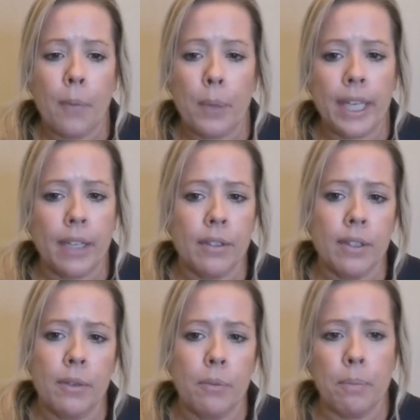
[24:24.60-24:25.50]
We can
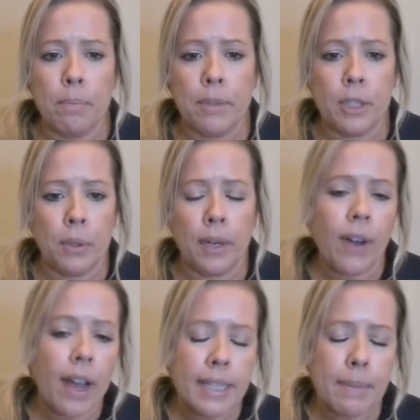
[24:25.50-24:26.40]
do
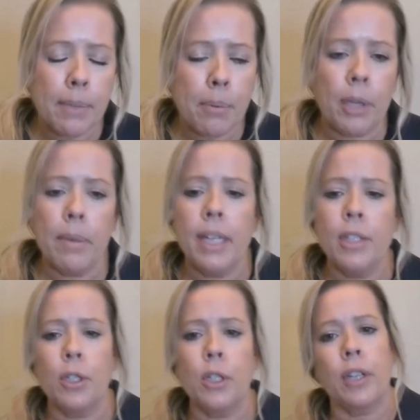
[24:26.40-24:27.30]
advisement
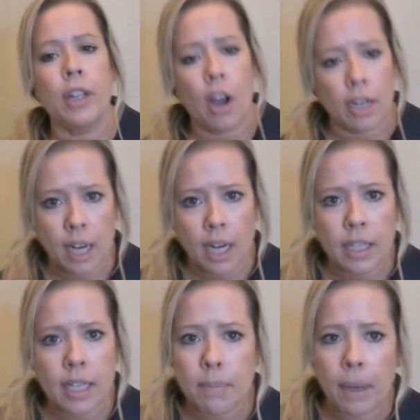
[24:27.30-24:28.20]
appointments, or you can
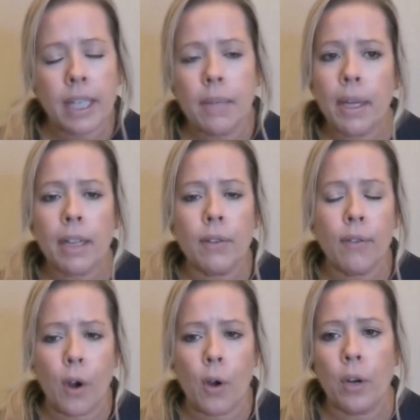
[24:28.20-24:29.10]
contact us by email or
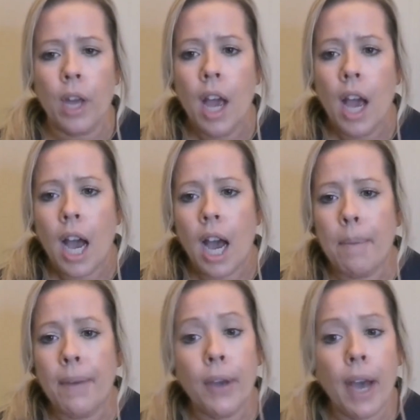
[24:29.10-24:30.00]
phone
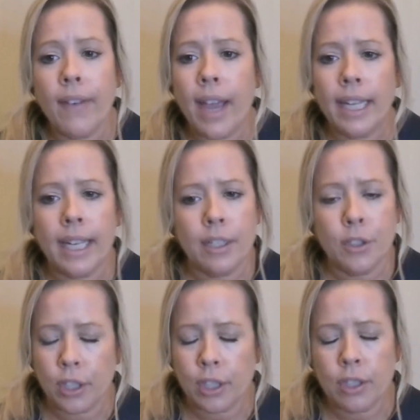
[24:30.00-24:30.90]
if you have any
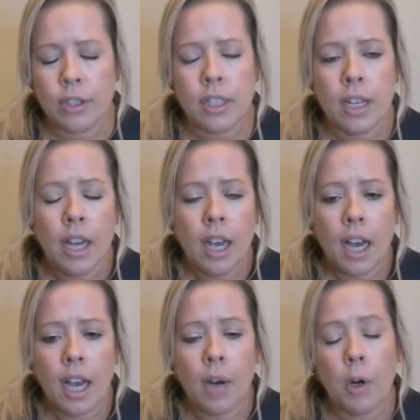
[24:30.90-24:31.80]
concerns.
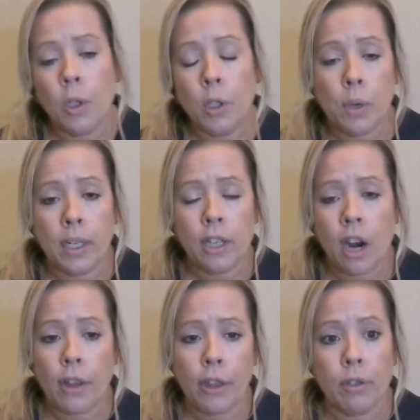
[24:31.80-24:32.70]
Or if you want to
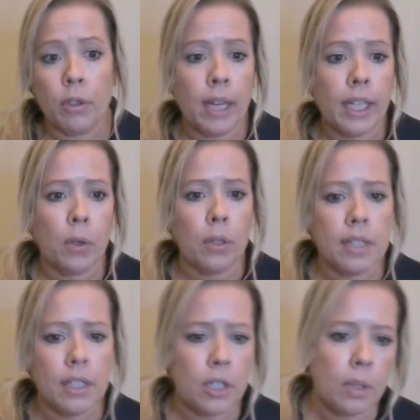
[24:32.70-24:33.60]
talk through, like, your
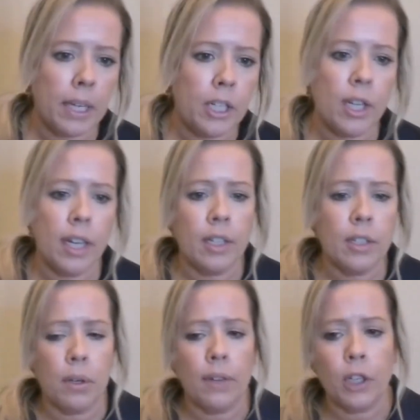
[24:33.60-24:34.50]
situation and
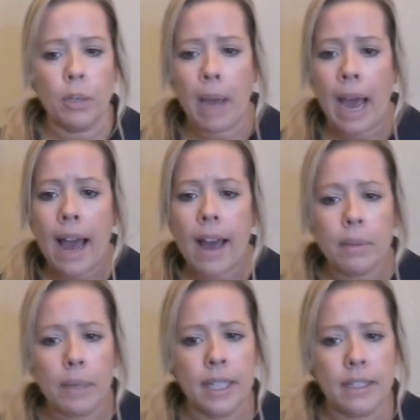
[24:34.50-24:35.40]
sort of your path,
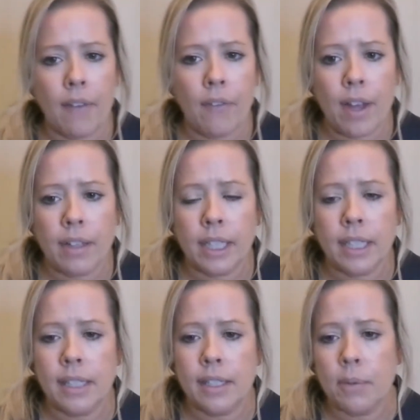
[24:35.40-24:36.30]
we can definitely
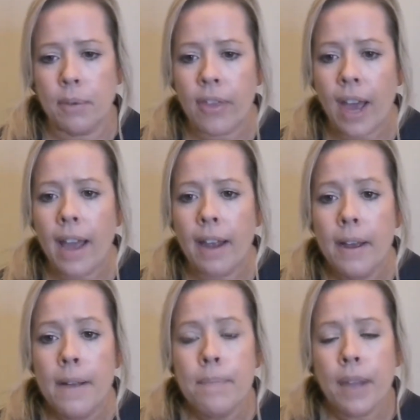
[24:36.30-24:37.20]
assist with that.
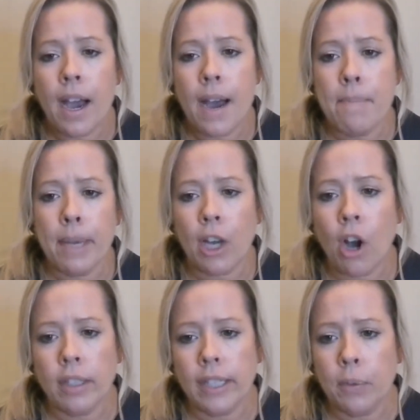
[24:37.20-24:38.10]
My
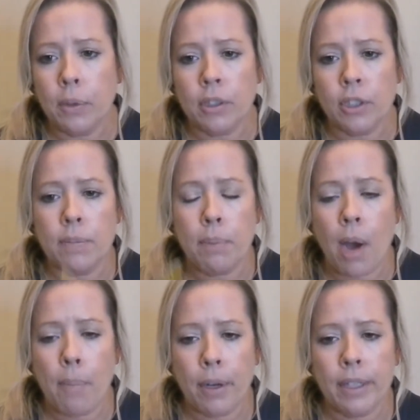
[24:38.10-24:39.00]
colleague will just
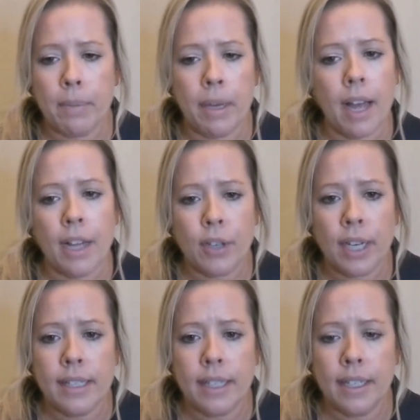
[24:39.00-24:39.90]
pop our email
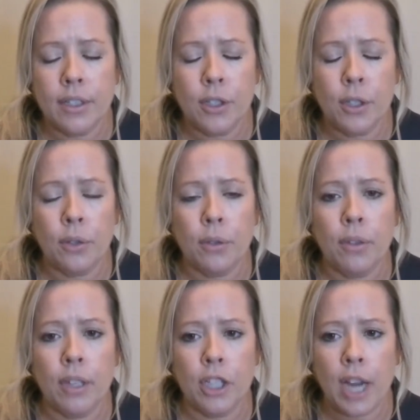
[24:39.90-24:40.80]
address
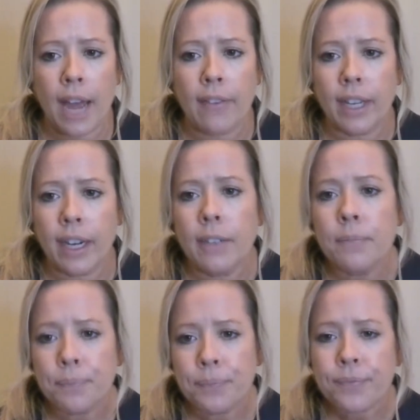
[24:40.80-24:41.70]
into the chat there,
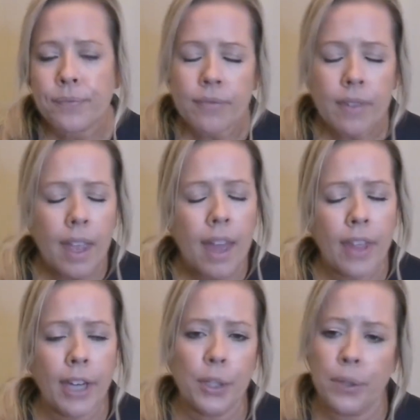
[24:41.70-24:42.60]

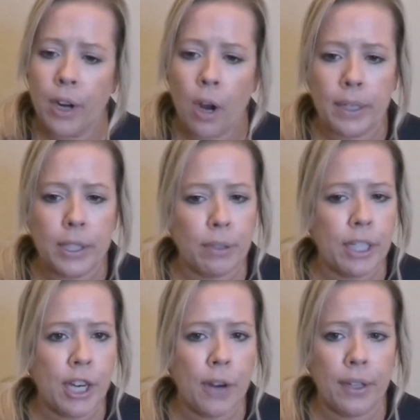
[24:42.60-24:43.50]
and then you can always
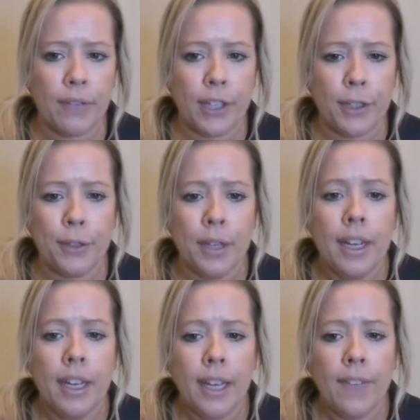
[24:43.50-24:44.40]
reach out
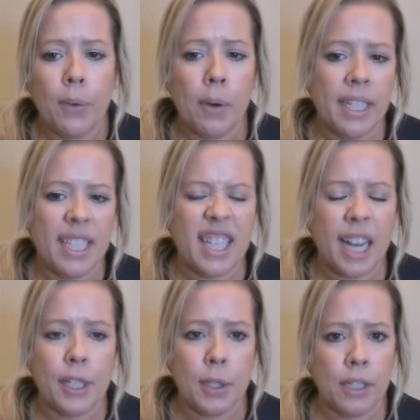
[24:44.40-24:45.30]
if you want to
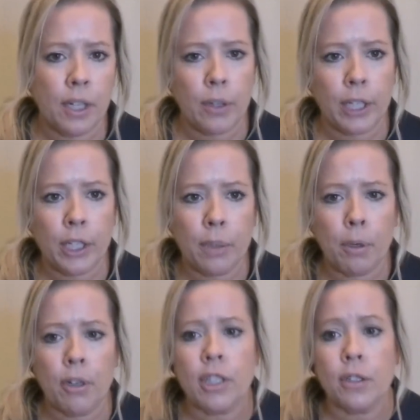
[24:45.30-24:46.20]
discuss, you know, your
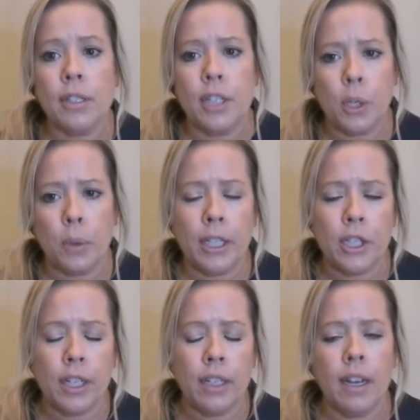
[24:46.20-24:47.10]
personal
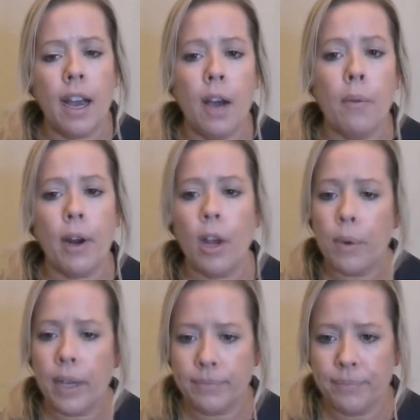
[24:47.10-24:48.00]
situation
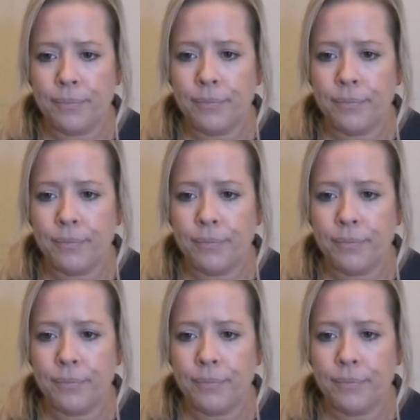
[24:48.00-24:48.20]
one-on-one.